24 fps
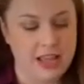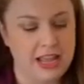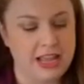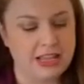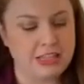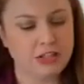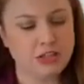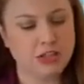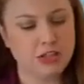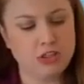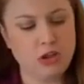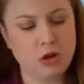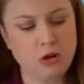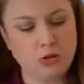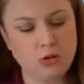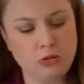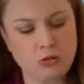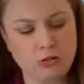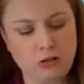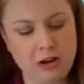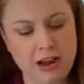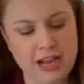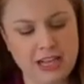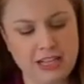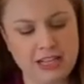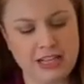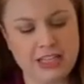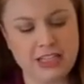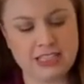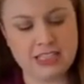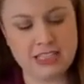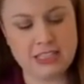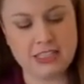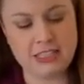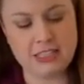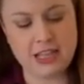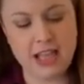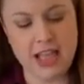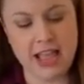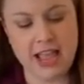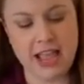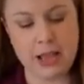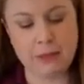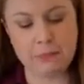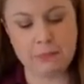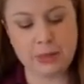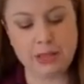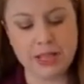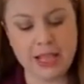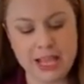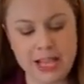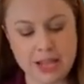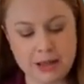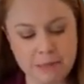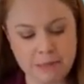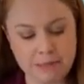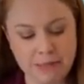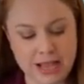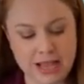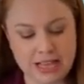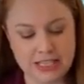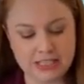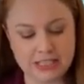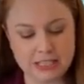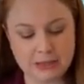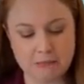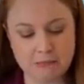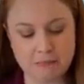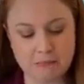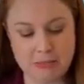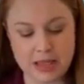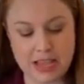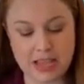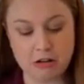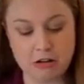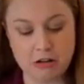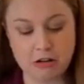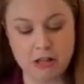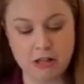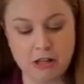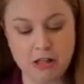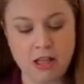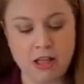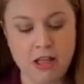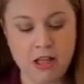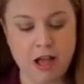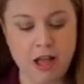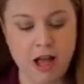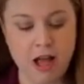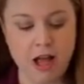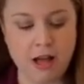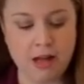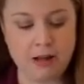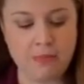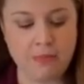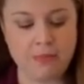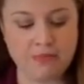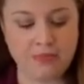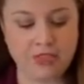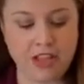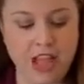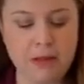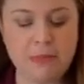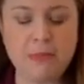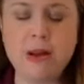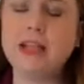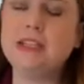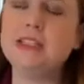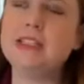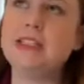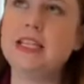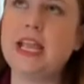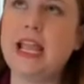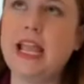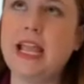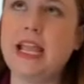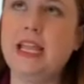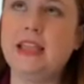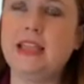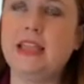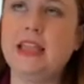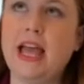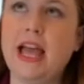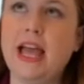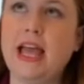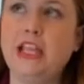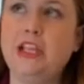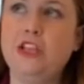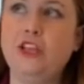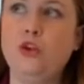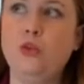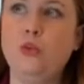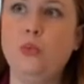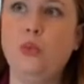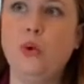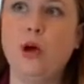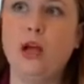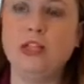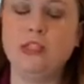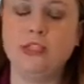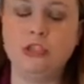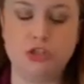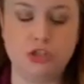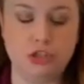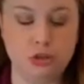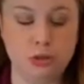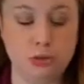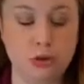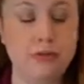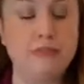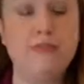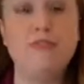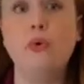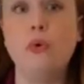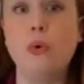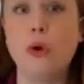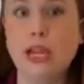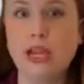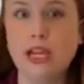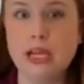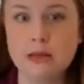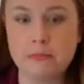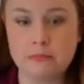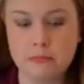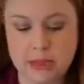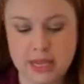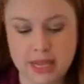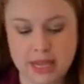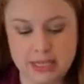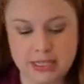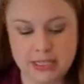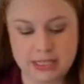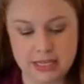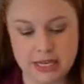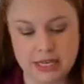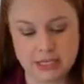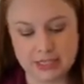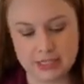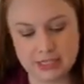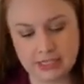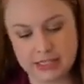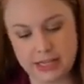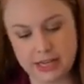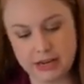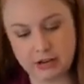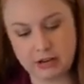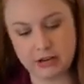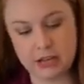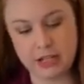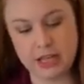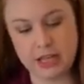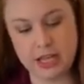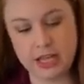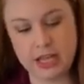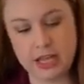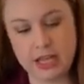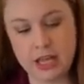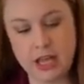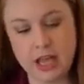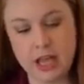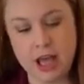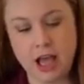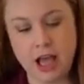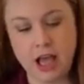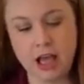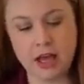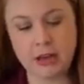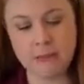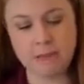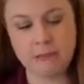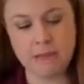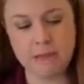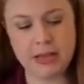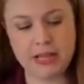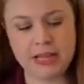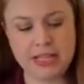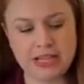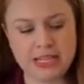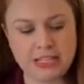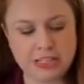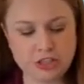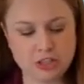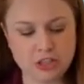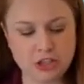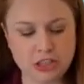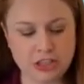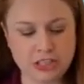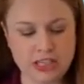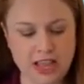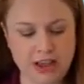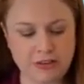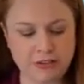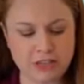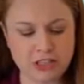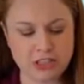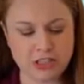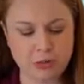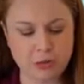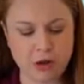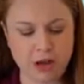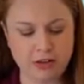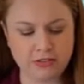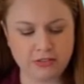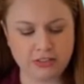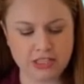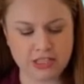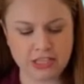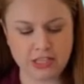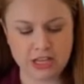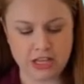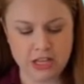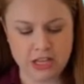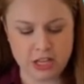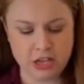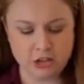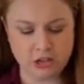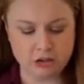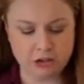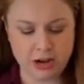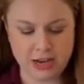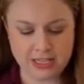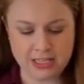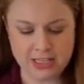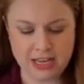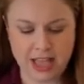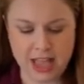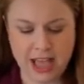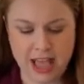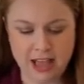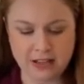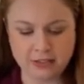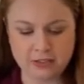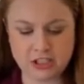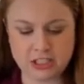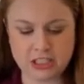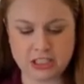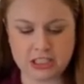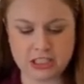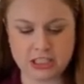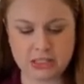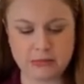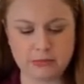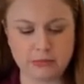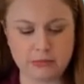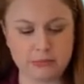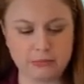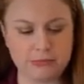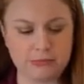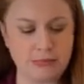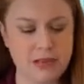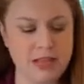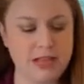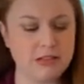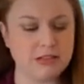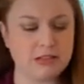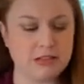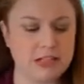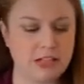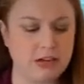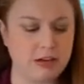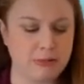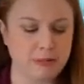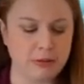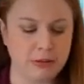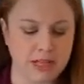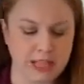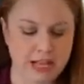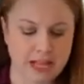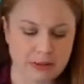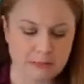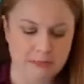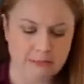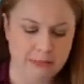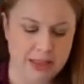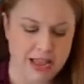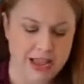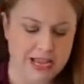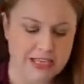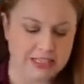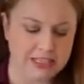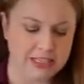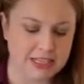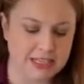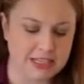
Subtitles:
It's so great. This is a plant-based meal. I'm not saying that you want to avoid meat necessarily, but it is good to every so often try to have just meals that are plant-based.